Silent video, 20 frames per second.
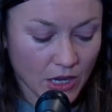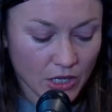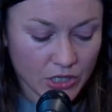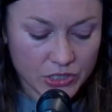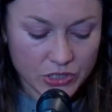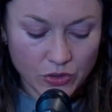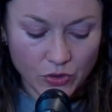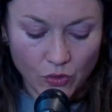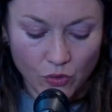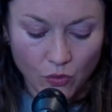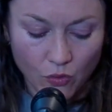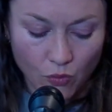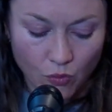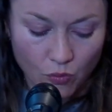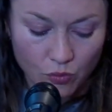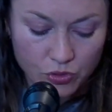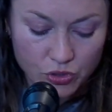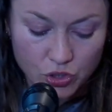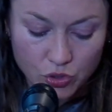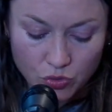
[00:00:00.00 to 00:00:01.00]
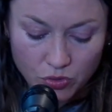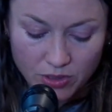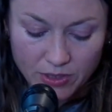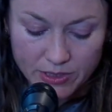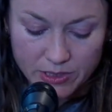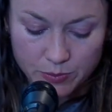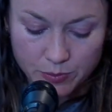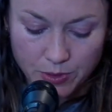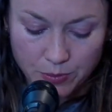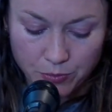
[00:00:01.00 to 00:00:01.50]
So 2
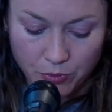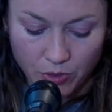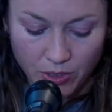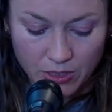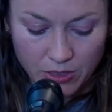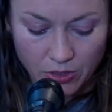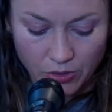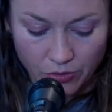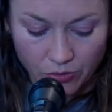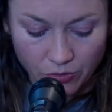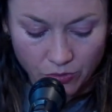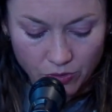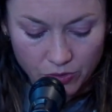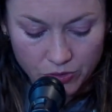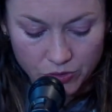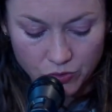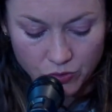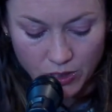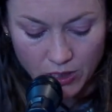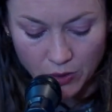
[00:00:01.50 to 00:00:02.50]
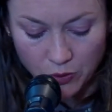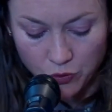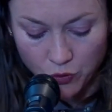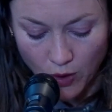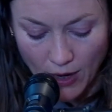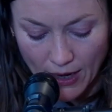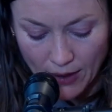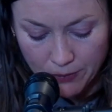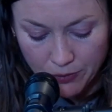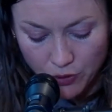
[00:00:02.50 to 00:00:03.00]
things people can do. You can
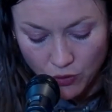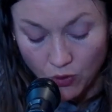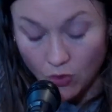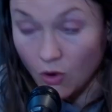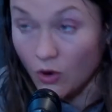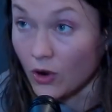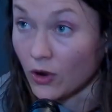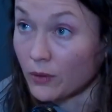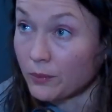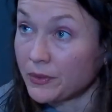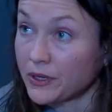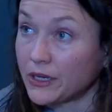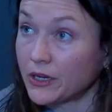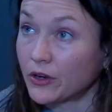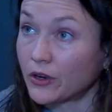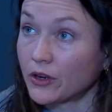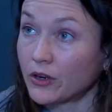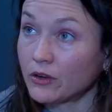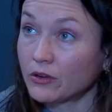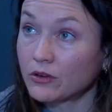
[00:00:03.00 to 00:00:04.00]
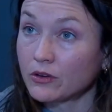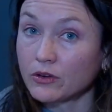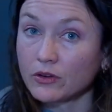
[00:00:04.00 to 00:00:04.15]
grab your arm here.